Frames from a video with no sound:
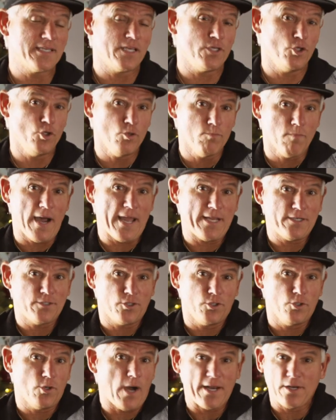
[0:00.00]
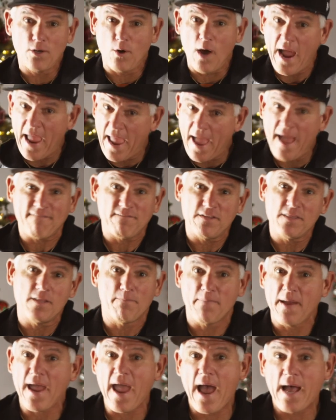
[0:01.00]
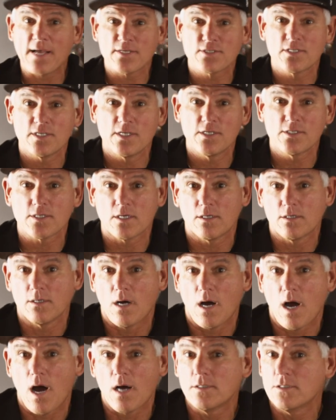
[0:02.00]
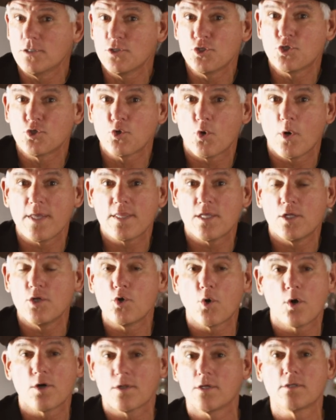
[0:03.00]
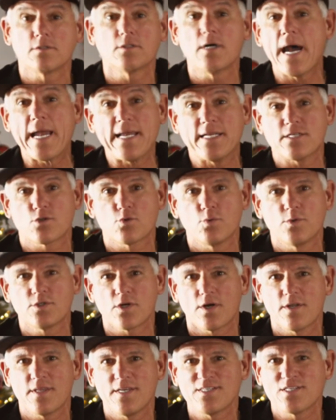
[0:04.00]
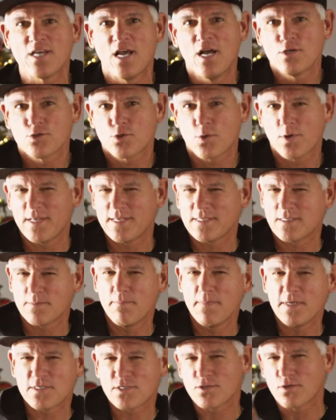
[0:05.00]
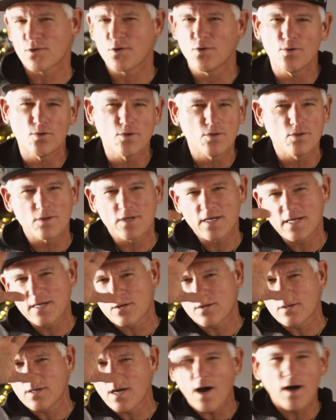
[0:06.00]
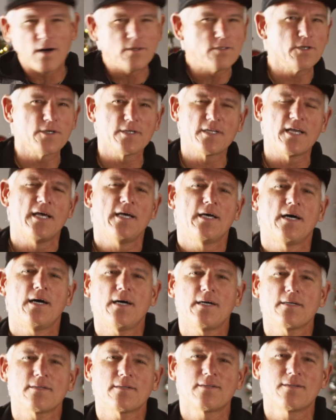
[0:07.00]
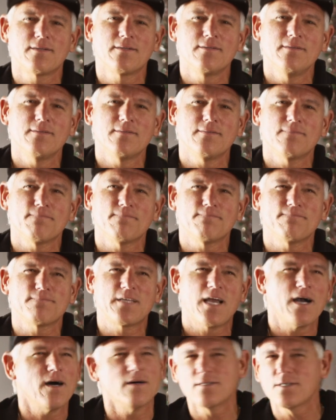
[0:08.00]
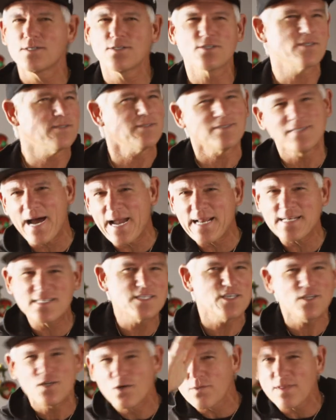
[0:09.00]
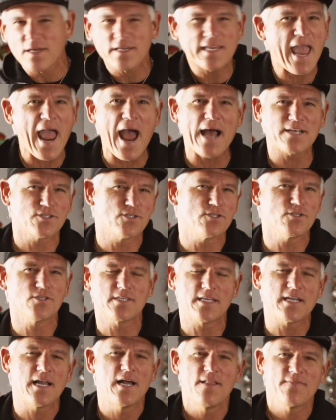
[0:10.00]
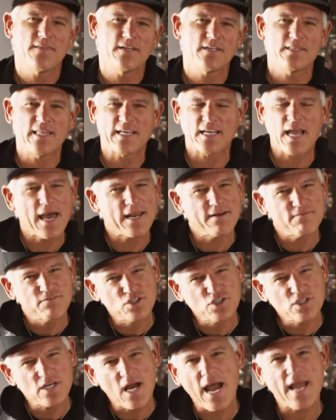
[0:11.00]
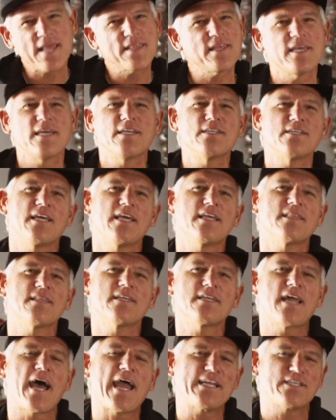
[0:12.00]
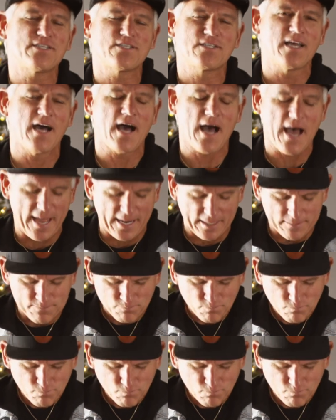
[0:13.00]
that you might do, I know I have in the past, is I'll enjoy the northern lights, which are these sort of these mystical colored uh, colors, lights, you know, the gases that, that, that kind of shine in, in the night sky.